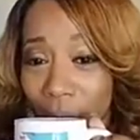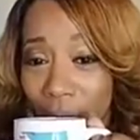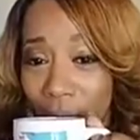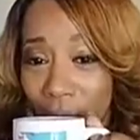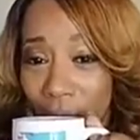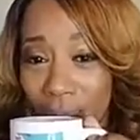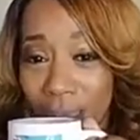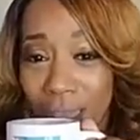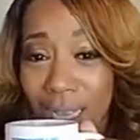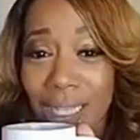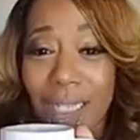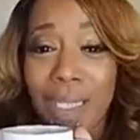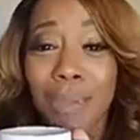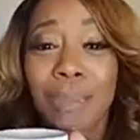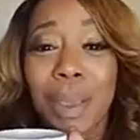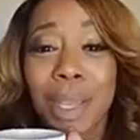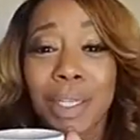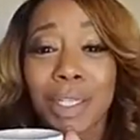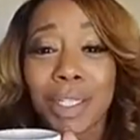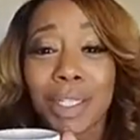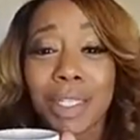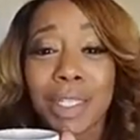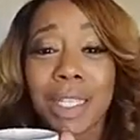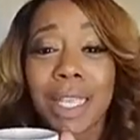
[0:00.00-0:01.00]

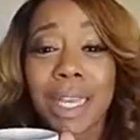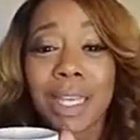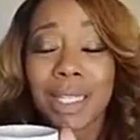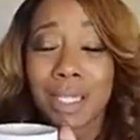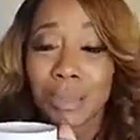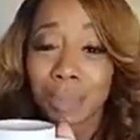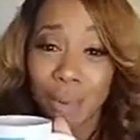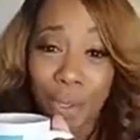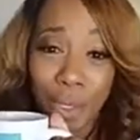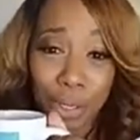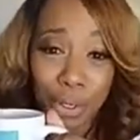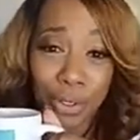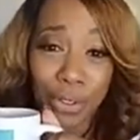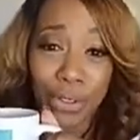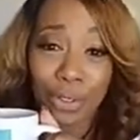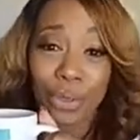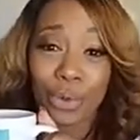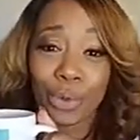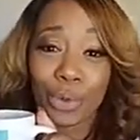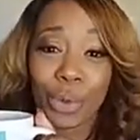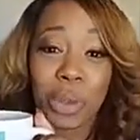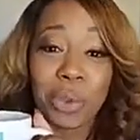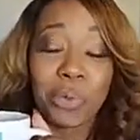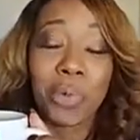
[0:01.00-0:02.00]
Especially us speakers who
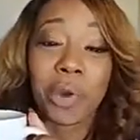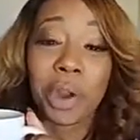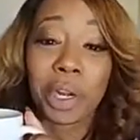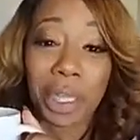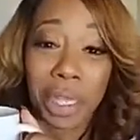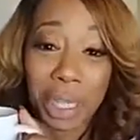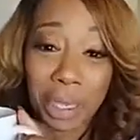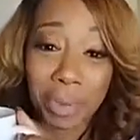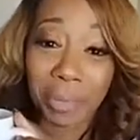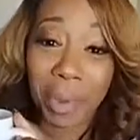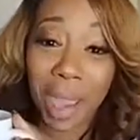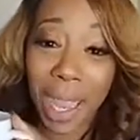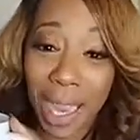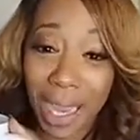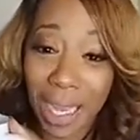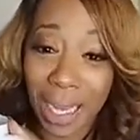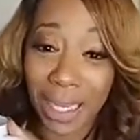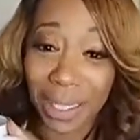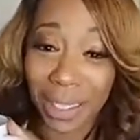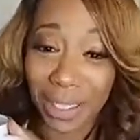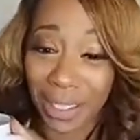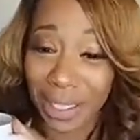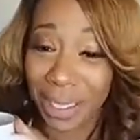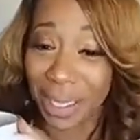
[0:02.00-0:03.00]
we want to get
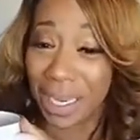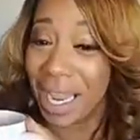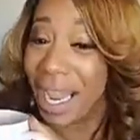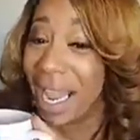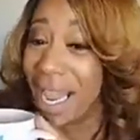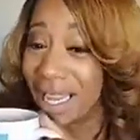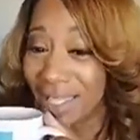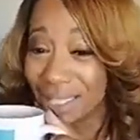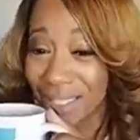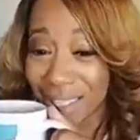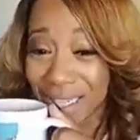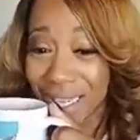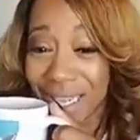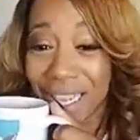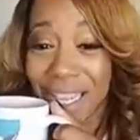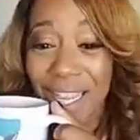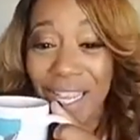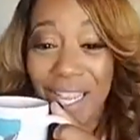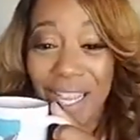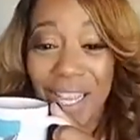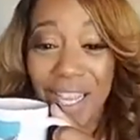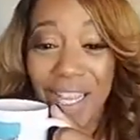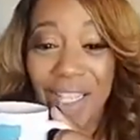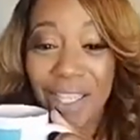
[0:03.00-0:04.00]
paid. Yes.
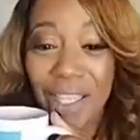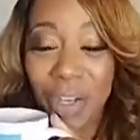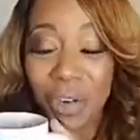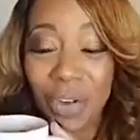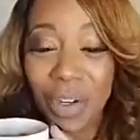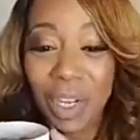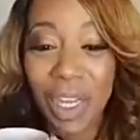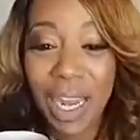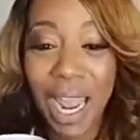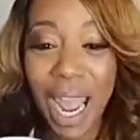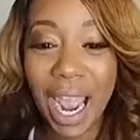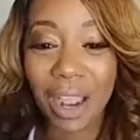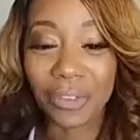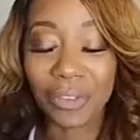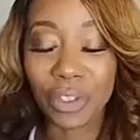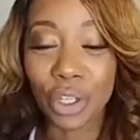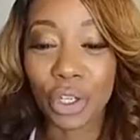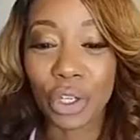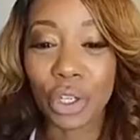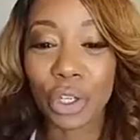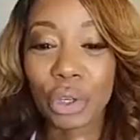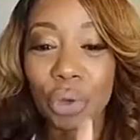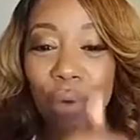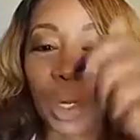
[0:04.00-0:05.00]
So good
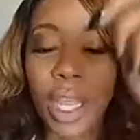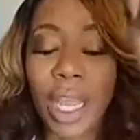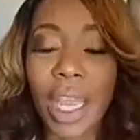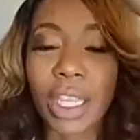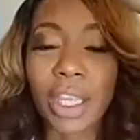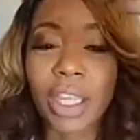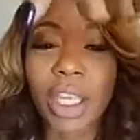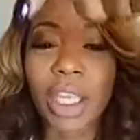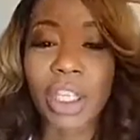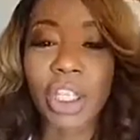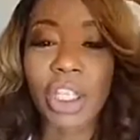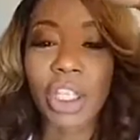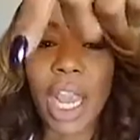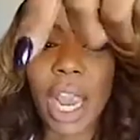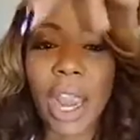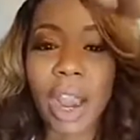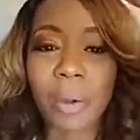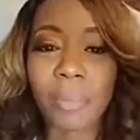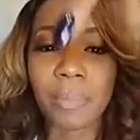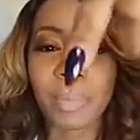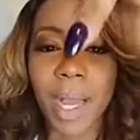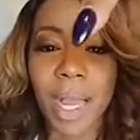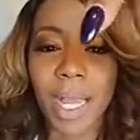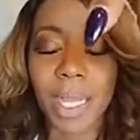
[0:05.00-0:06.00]
afternoon. Hit the share
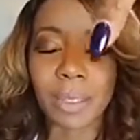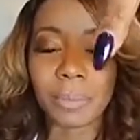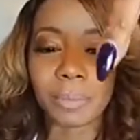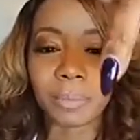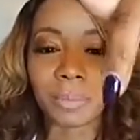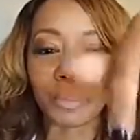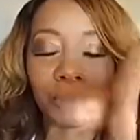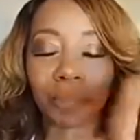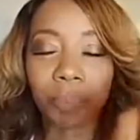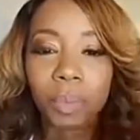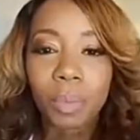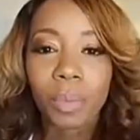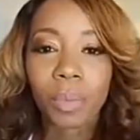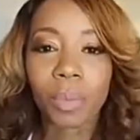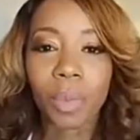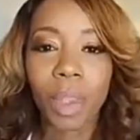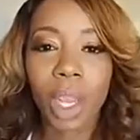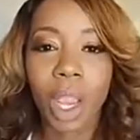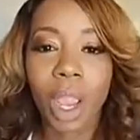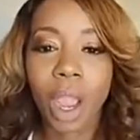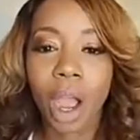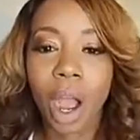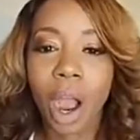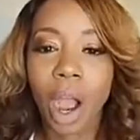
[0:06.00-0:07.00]
button.
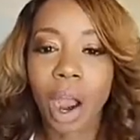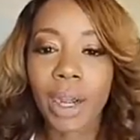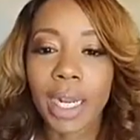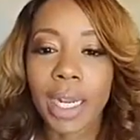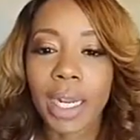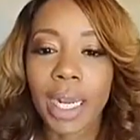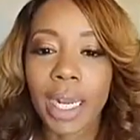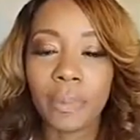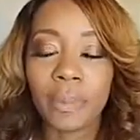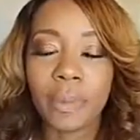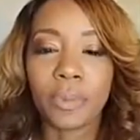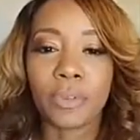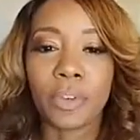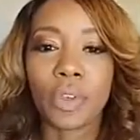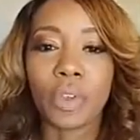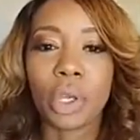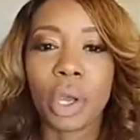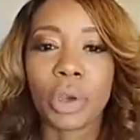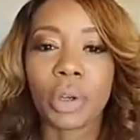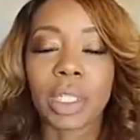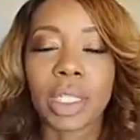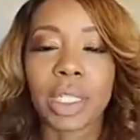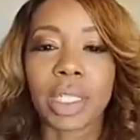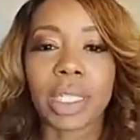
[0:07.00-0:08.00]
Heart it up if you
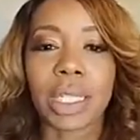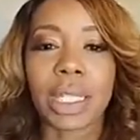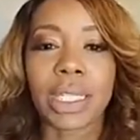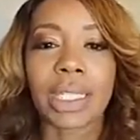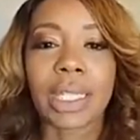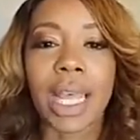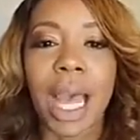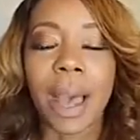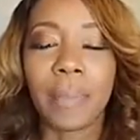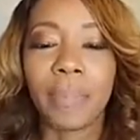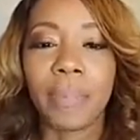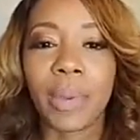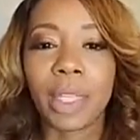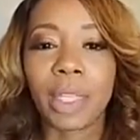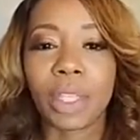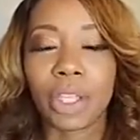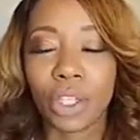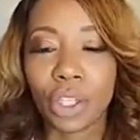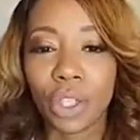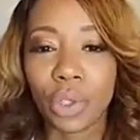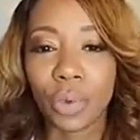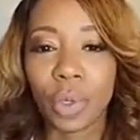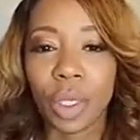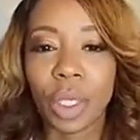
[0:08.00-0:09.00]
know this is a topic
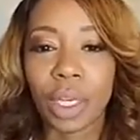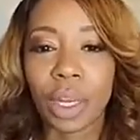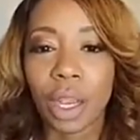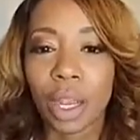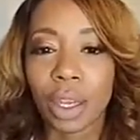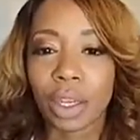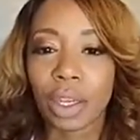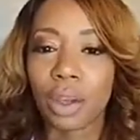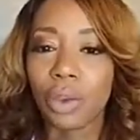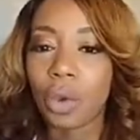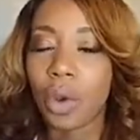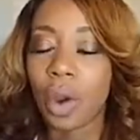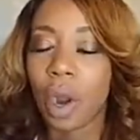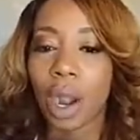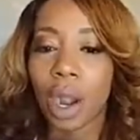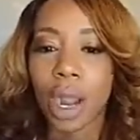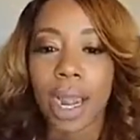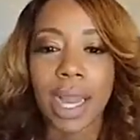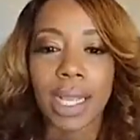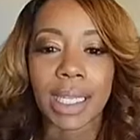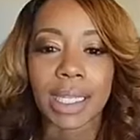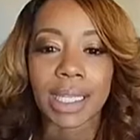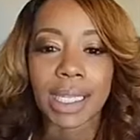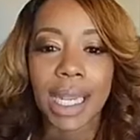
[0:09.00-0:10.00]
that you are
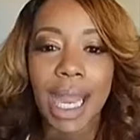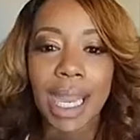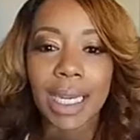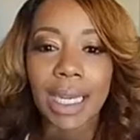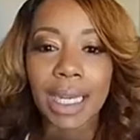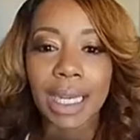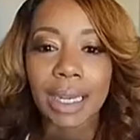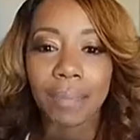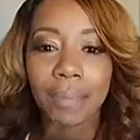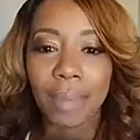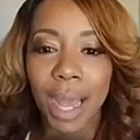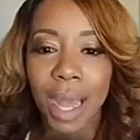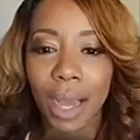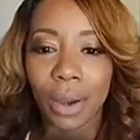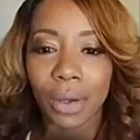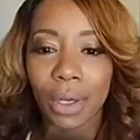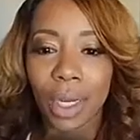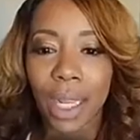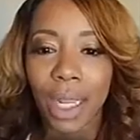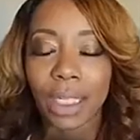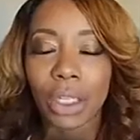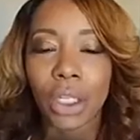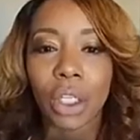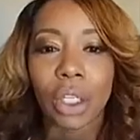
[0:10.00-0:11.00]
excited about
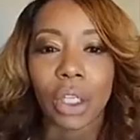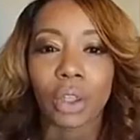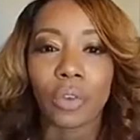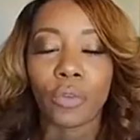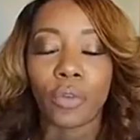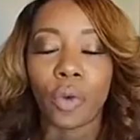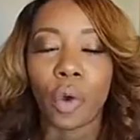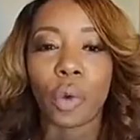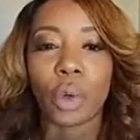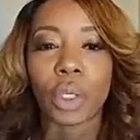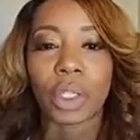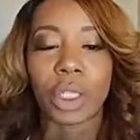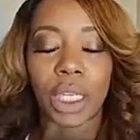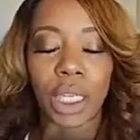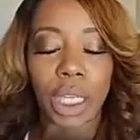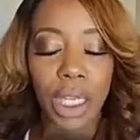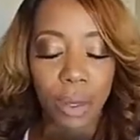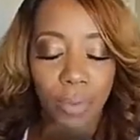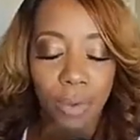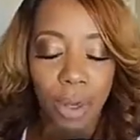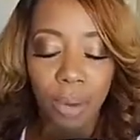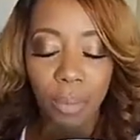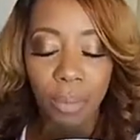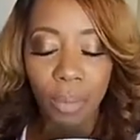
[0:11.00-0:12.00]
and looking forward to
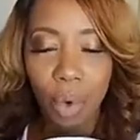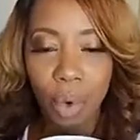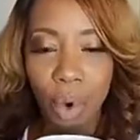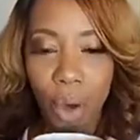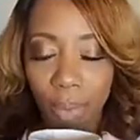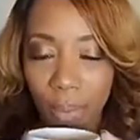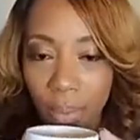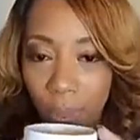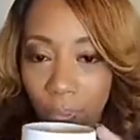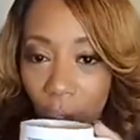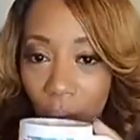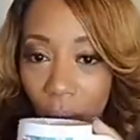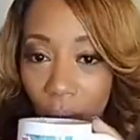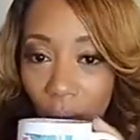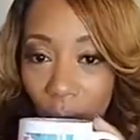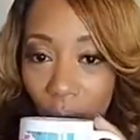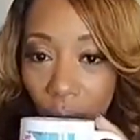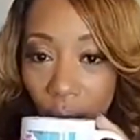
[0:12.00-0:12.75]
hearing more about.